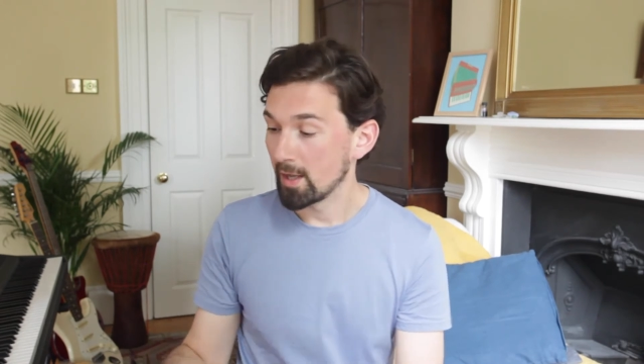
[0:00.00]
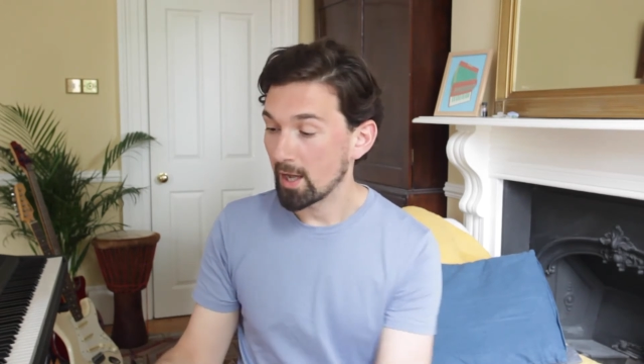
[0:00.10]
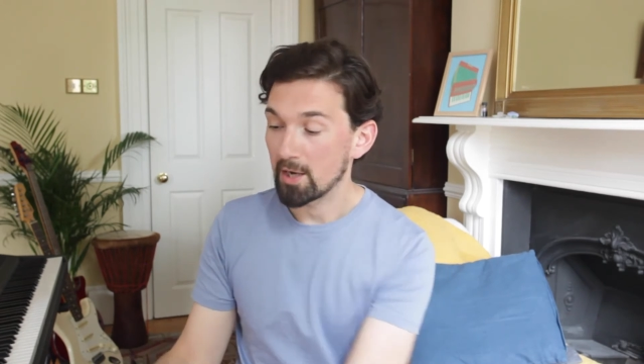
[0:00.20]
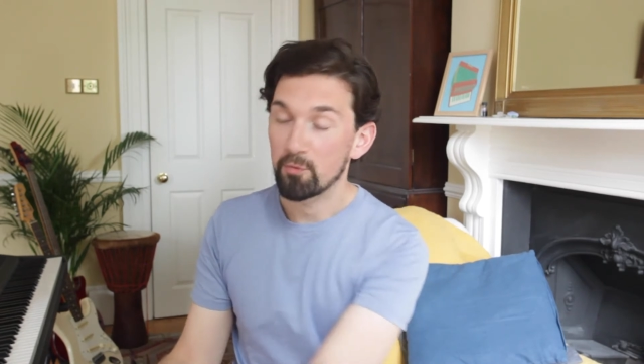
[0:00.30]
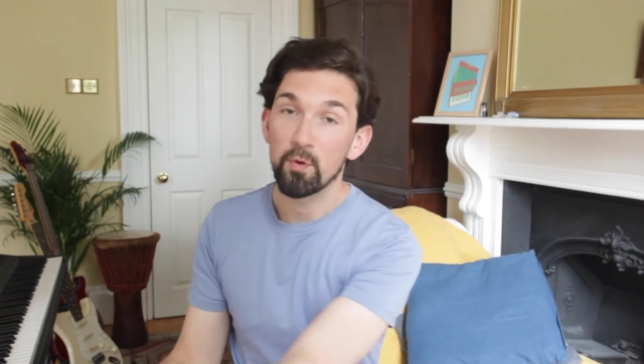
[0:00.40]

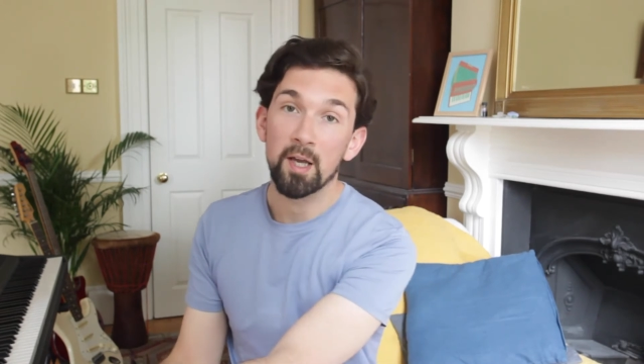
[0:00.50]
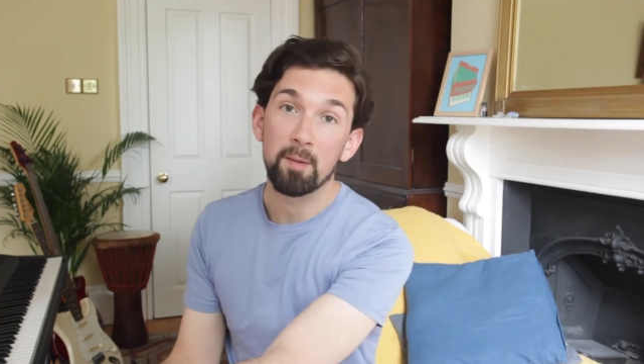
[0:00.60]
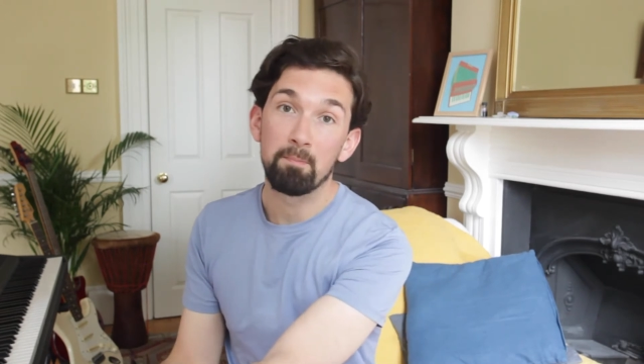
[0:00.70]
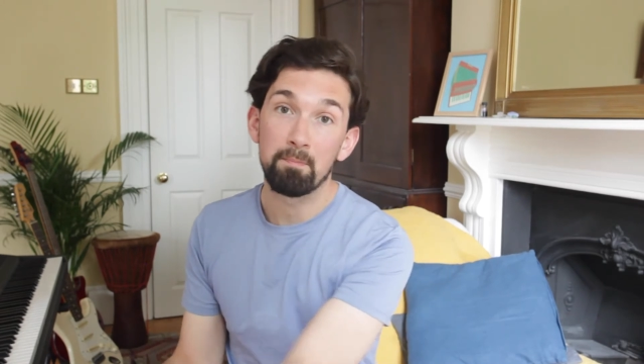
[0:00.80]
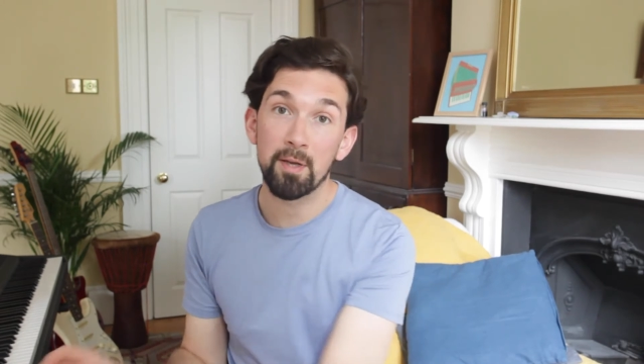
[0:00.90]
And if we
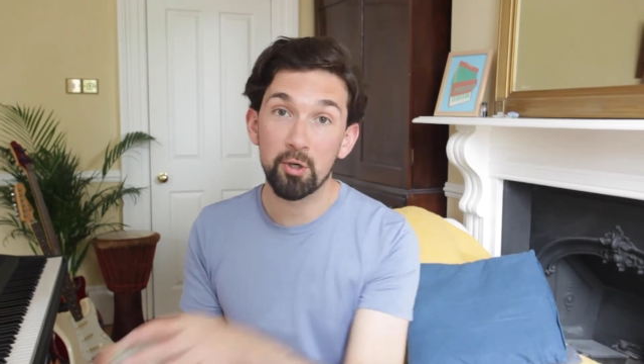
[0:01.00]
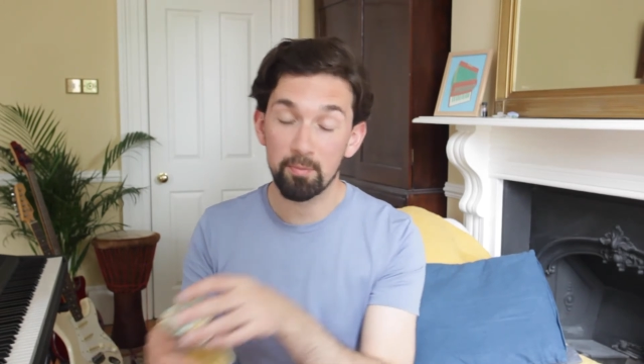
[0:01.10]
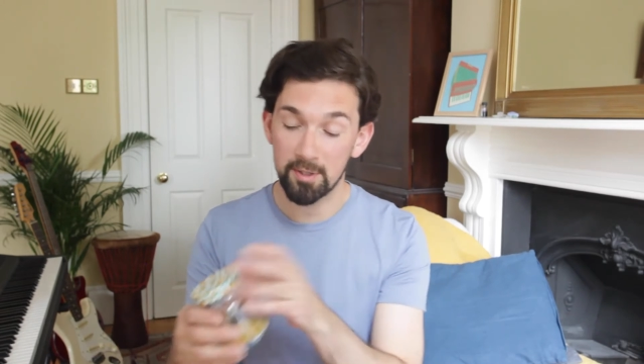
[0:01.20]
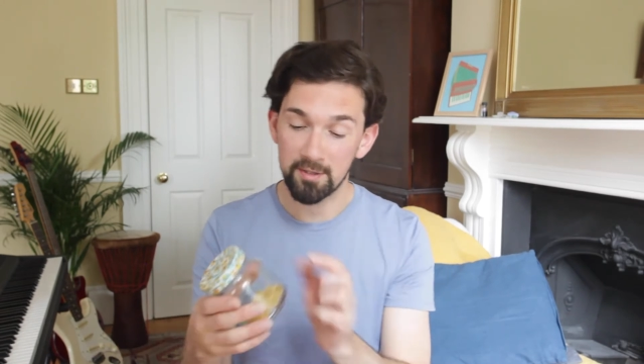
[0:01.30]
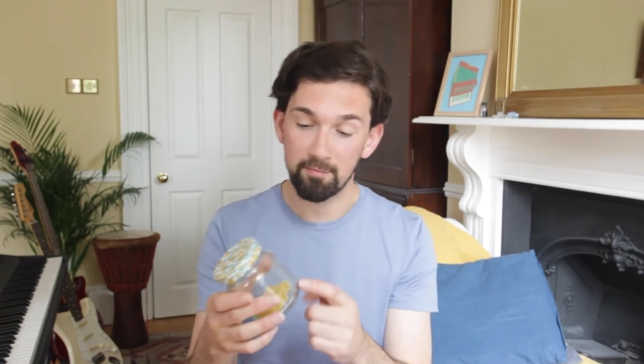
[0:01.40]
get bigger
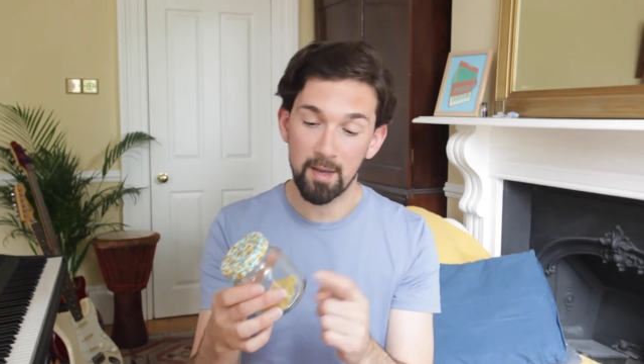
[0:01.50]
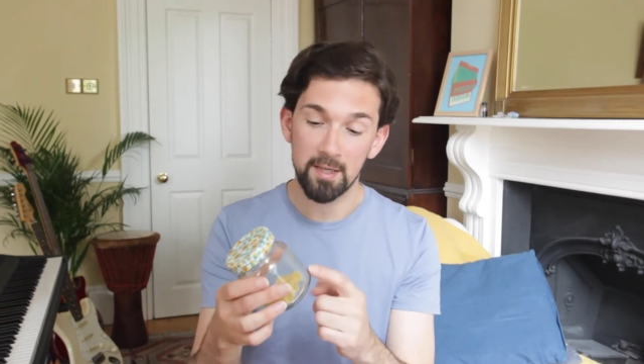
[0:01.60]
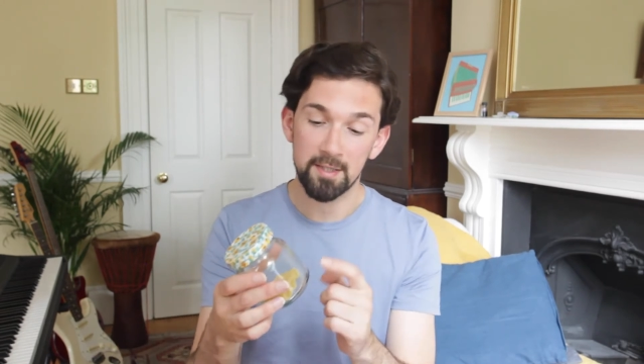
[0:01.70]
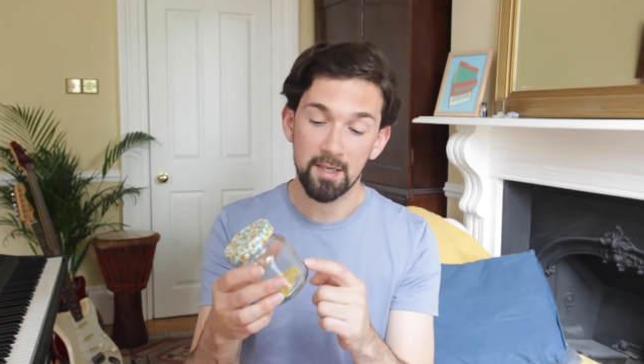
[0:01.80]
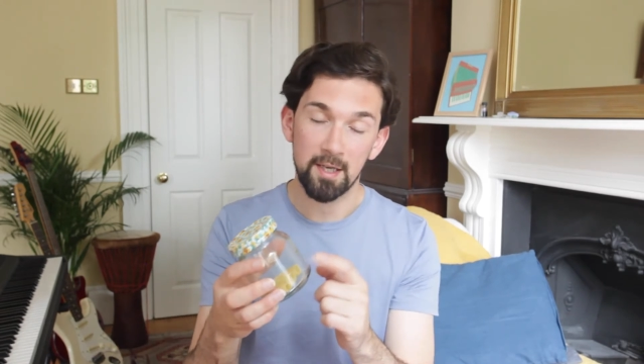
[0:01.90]
bits of
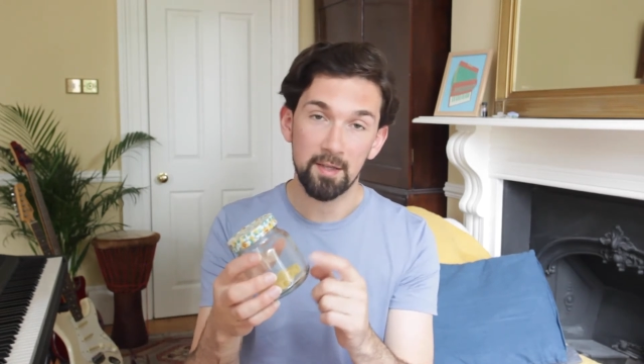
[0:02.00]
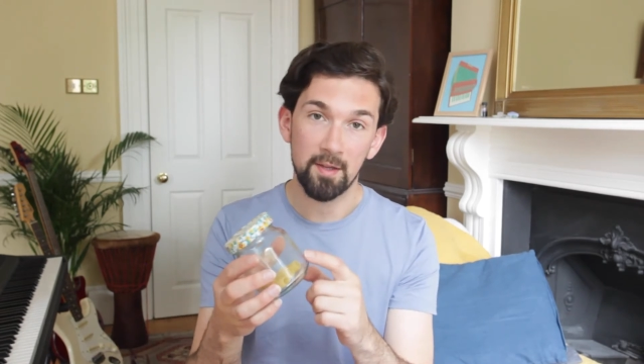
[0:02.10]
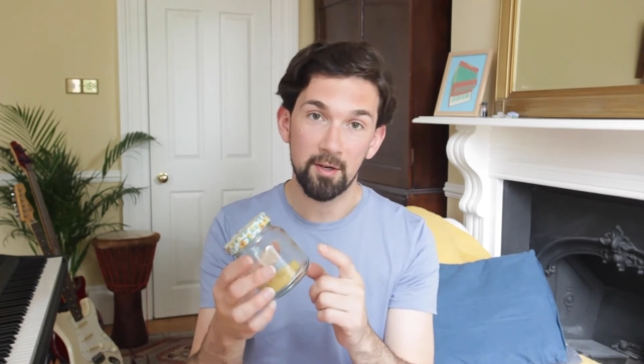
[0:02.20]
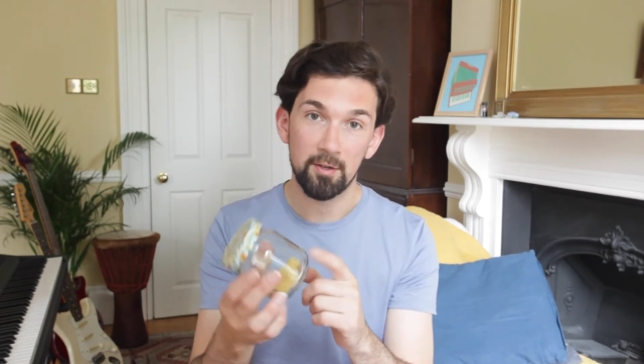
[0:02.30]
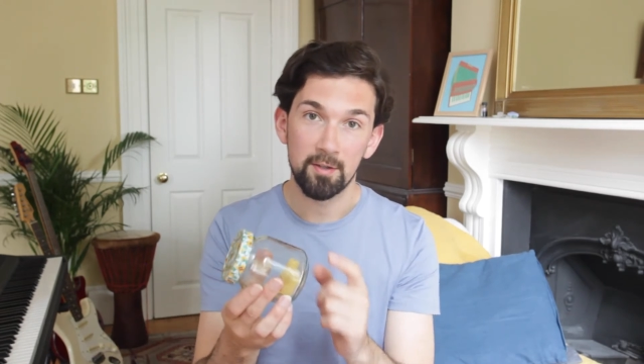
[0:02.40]
pasta in
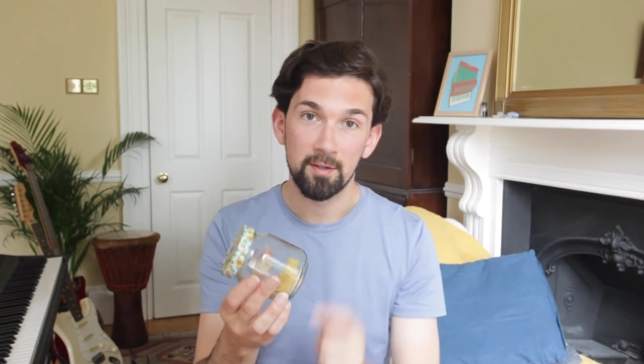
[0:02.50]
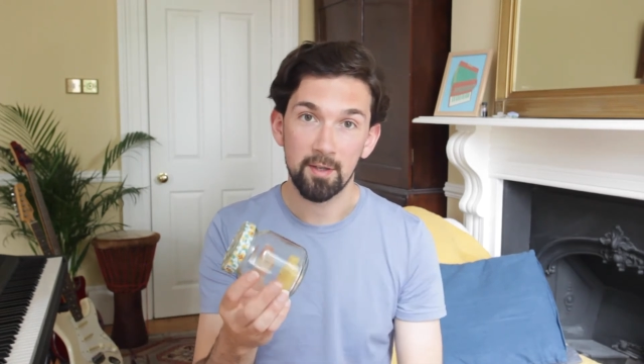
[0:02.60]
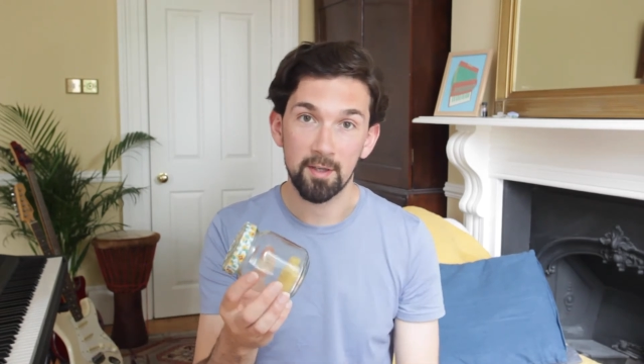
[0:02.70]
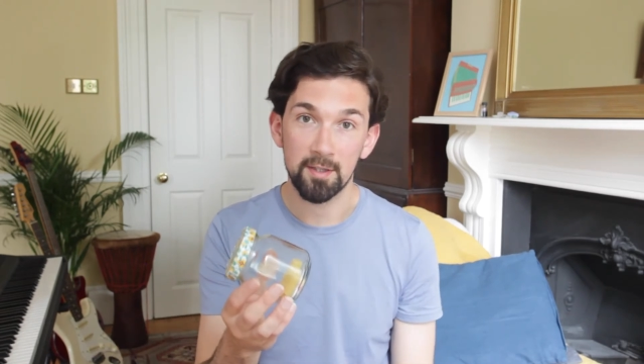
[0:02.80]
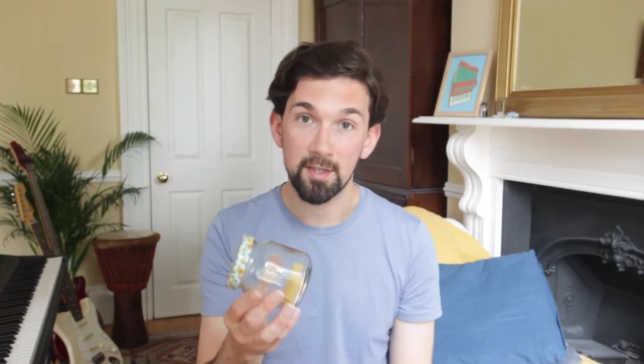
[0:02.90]
there,
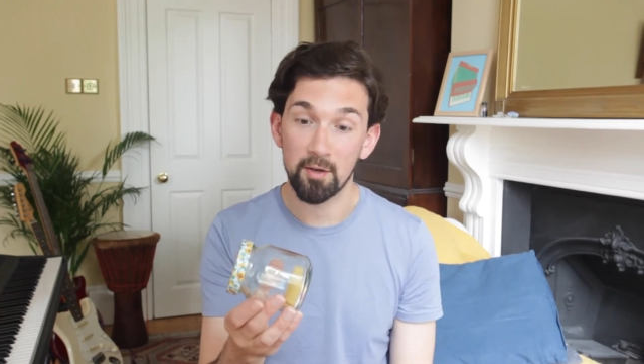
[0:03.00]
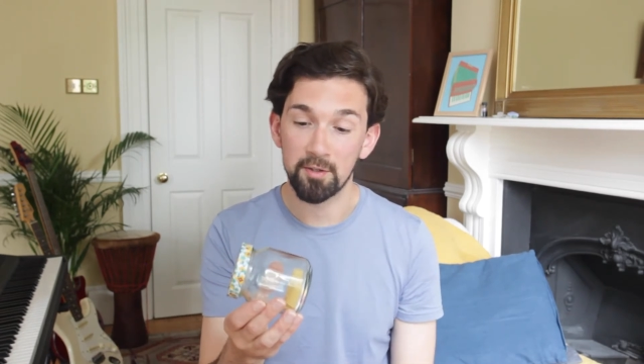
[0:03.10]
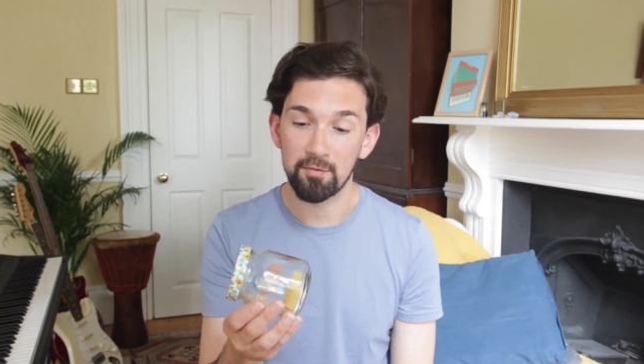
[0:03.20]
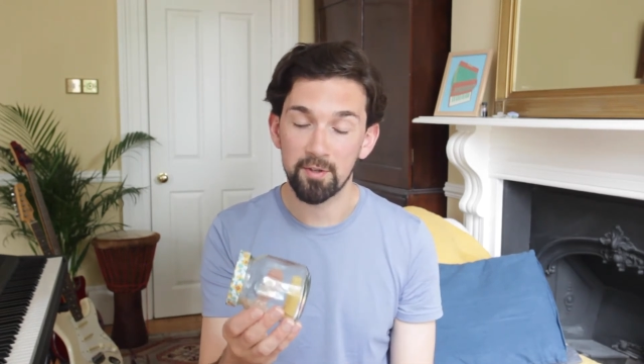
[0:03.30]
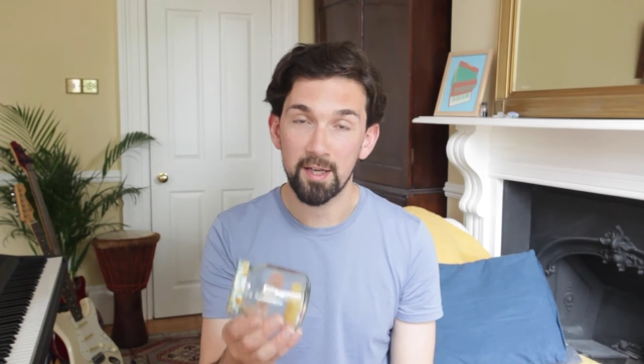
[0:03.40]
it'll sound
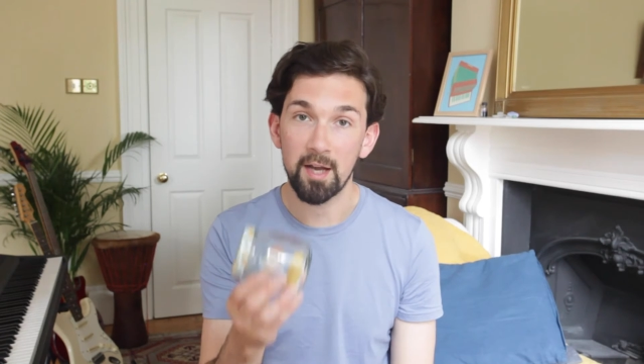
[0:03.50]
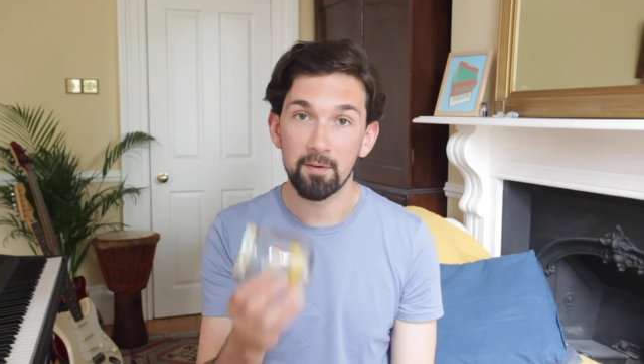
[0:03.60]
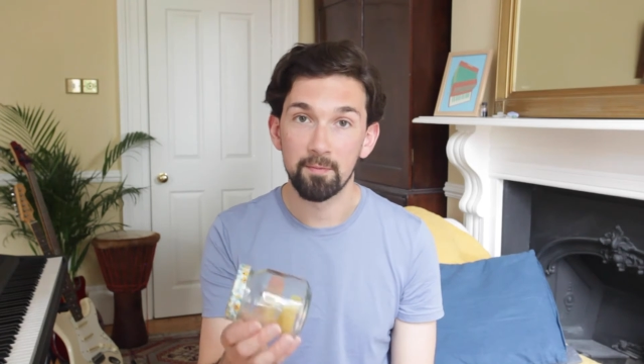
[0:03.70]
different again.